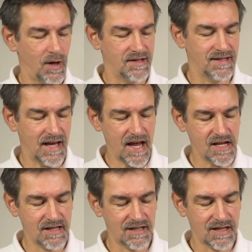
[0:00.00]
what's
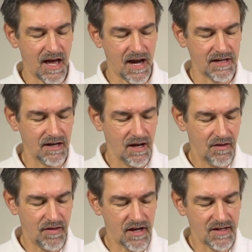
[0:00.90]
inside
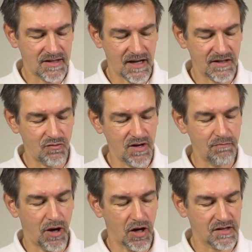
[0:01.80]
the accessory
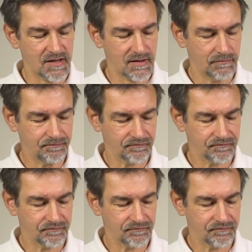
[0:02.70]
box.